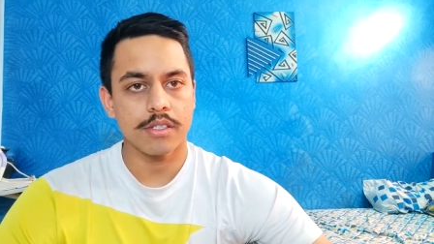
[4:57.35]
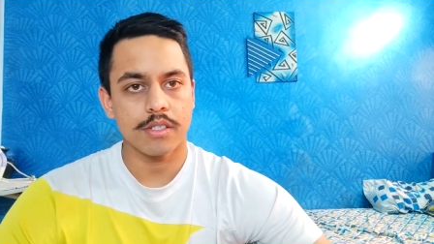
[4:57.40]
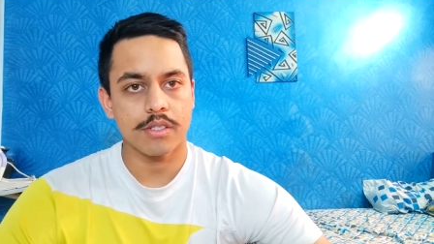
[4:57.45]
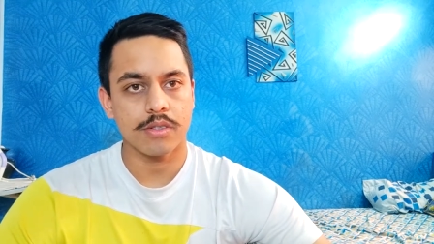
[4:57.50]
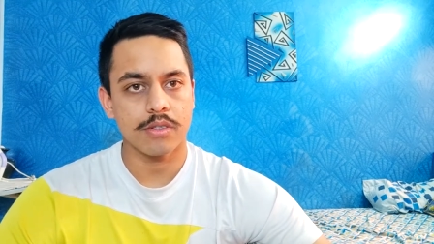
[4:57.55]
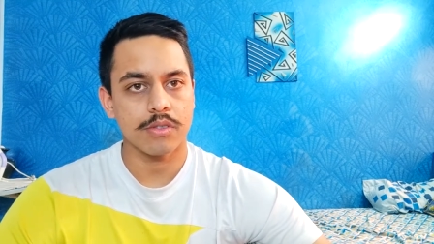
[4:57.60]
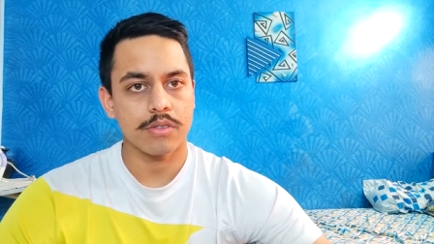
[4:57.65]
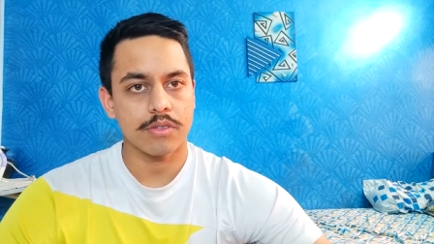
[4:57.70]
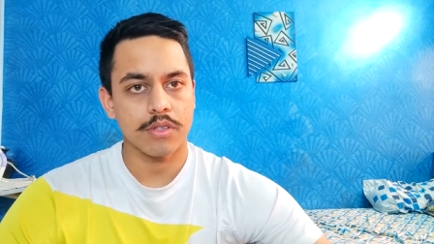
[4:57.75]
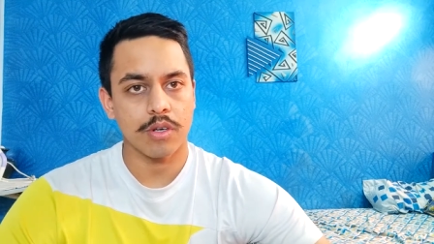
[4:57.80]

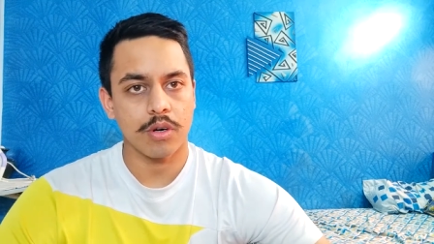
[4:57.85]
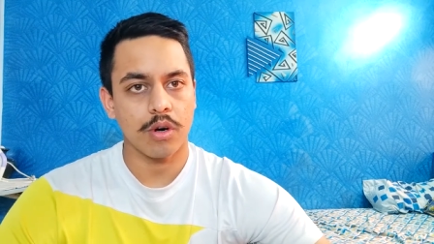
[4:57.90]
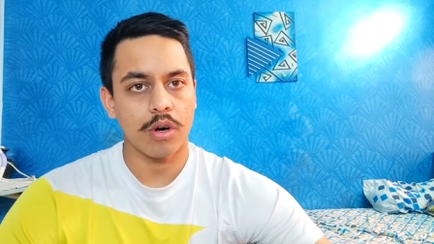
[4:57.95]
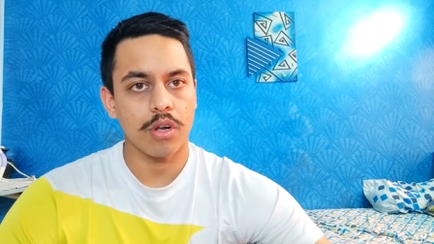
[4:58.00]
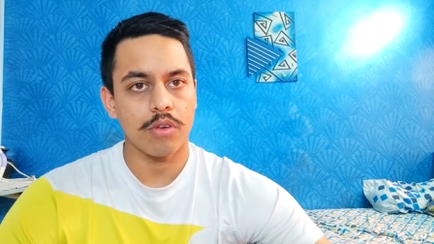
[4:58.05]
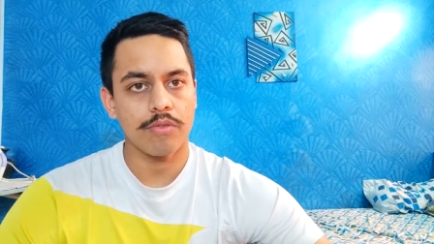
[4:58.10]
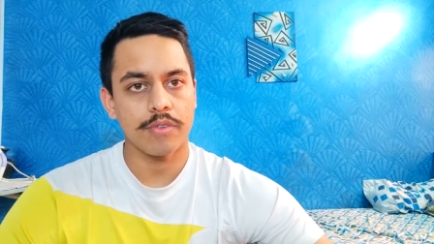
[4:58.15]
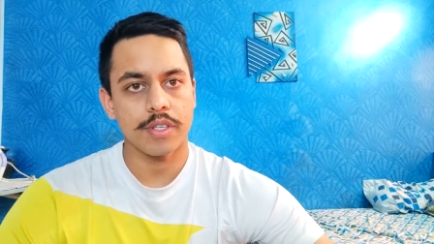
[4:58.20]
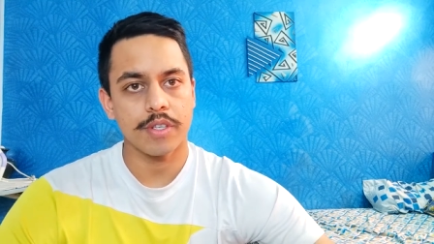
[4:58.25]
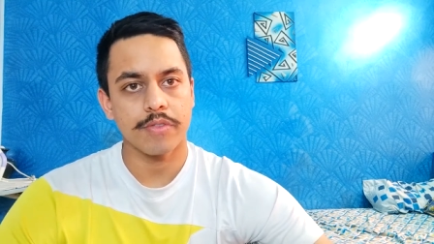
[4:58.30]
So the
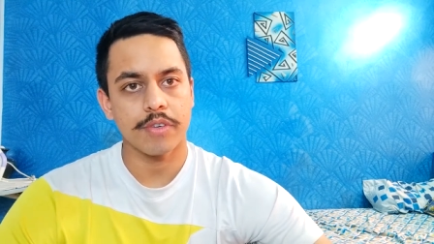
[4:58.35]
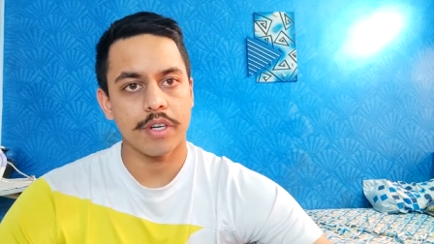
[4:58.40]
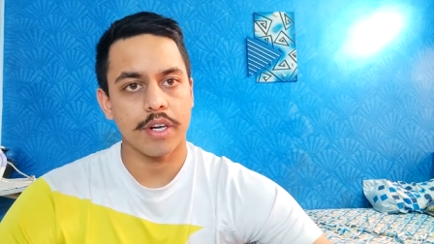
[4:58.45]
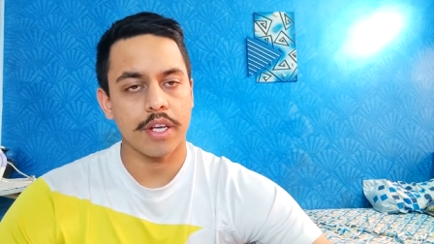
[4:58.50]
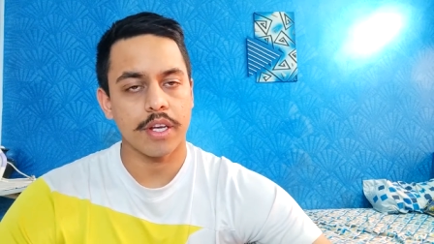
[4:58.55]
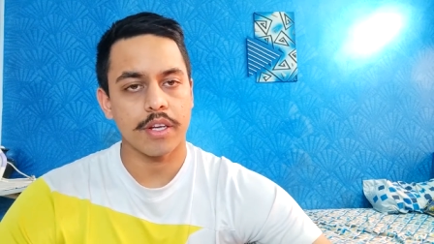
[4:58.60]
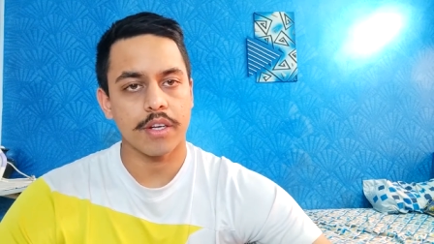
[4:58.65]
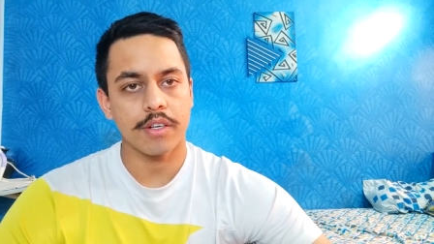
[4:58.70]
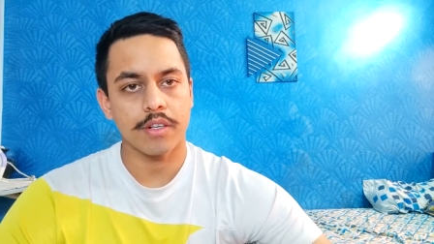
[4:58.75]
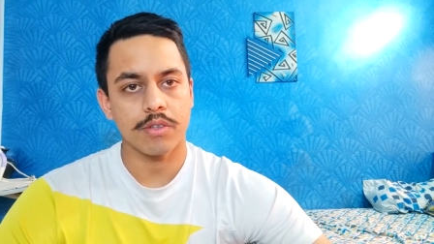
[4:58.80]
hall we were
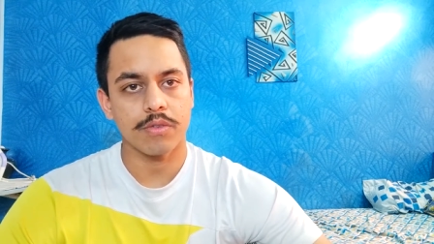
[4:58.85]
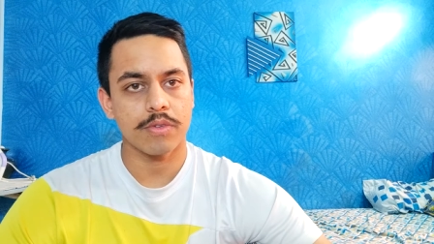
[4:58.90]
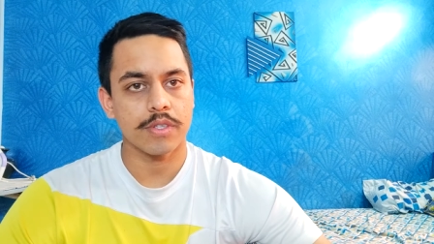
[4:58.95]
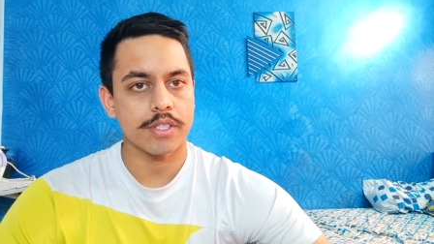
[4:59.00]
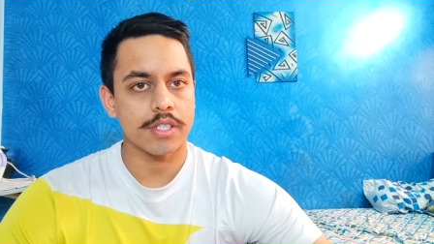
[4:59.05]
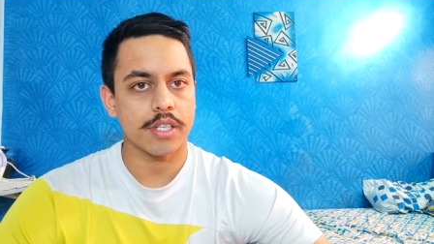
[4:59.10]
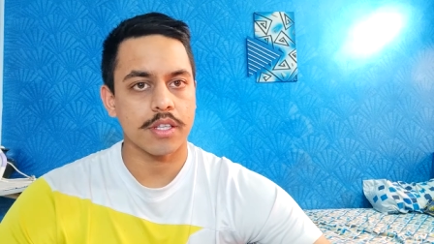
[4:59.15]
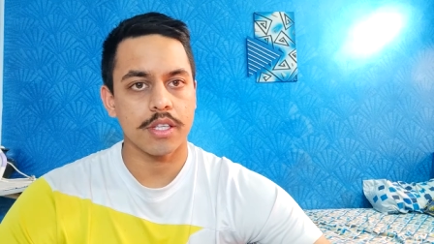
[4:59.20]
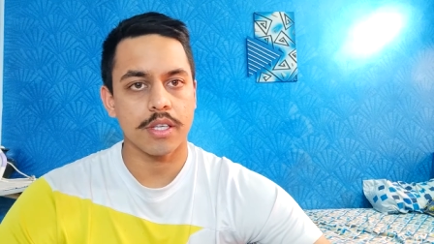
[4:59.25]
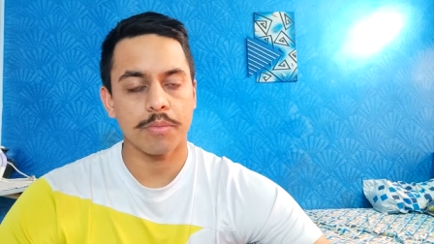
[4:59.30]
taken to
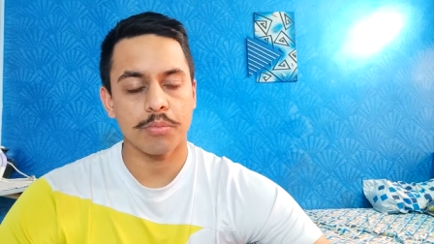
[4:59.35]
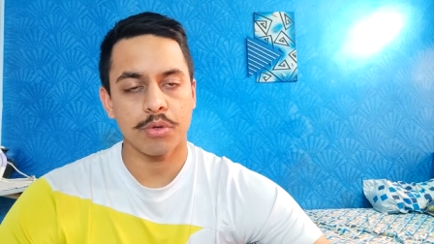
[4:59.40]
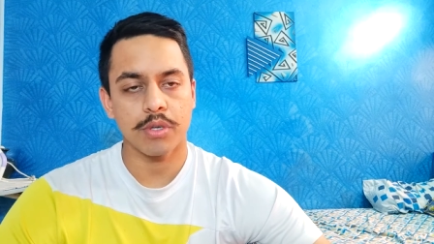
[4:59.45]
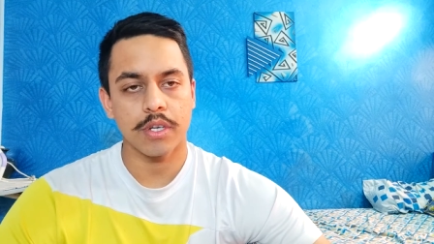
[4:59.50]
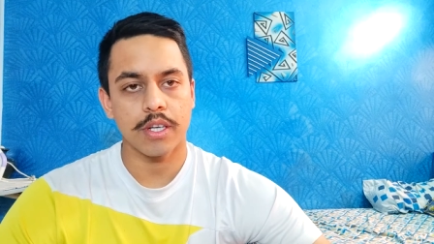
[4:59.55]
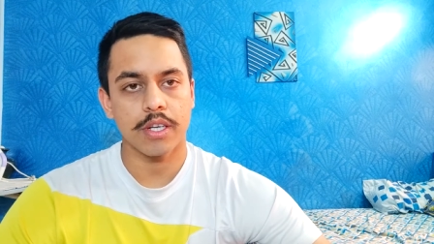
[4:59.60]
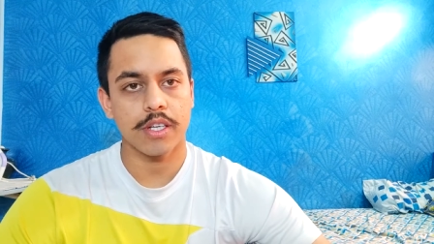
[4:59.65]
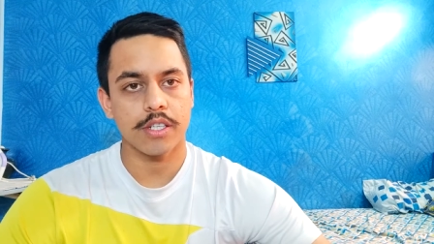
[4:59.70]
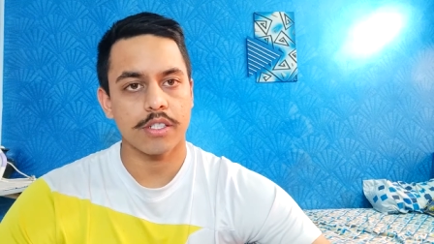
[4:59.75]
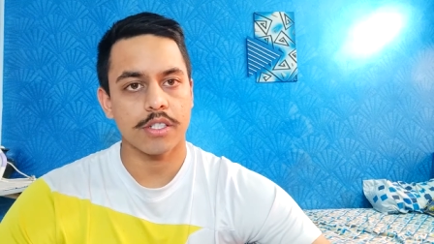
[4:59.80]
was Sandeep
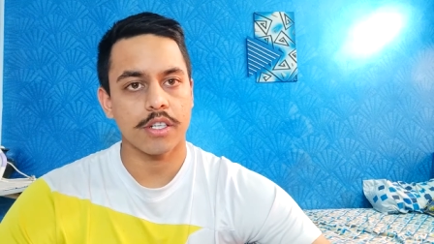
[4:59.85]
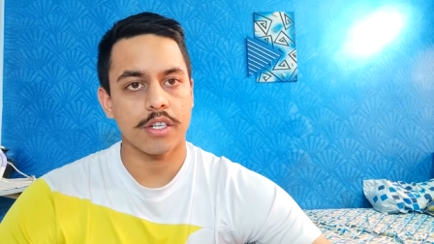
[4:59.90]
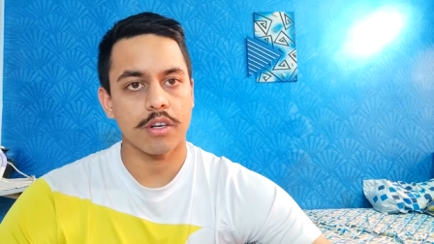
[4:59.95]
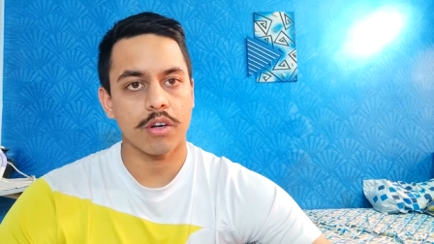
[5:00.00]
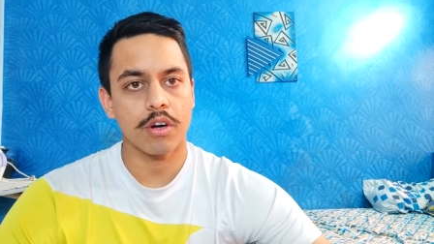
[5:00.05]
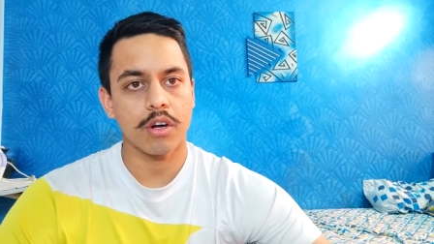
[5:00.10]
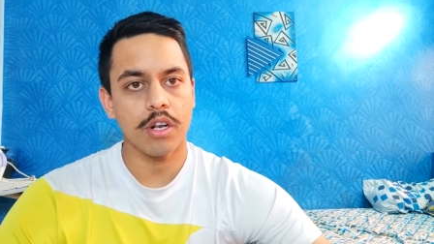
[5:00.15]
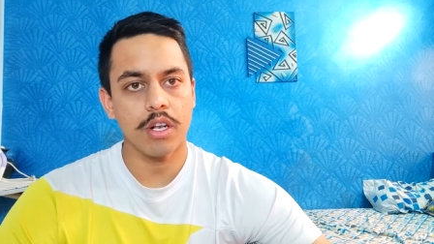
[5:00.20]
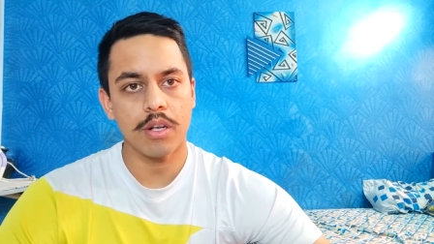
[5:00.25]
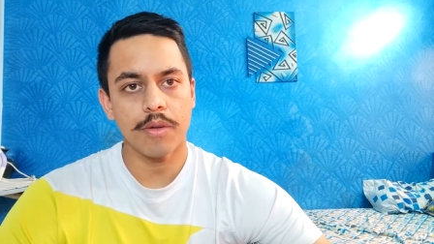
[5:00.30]
Unnikrishnan
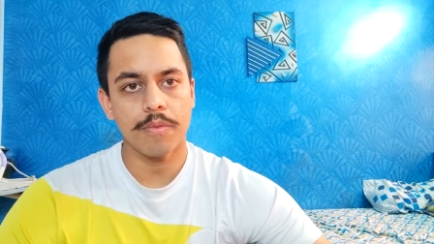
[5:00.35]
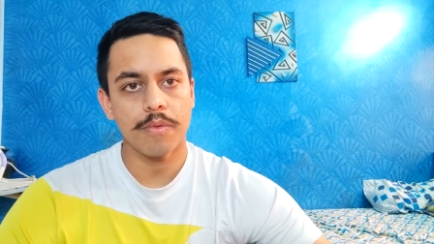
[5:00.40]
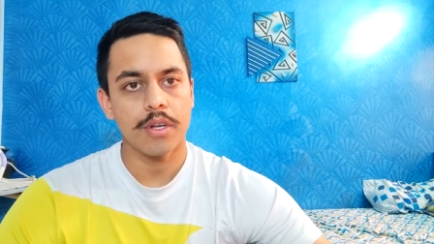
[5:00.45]
Hall.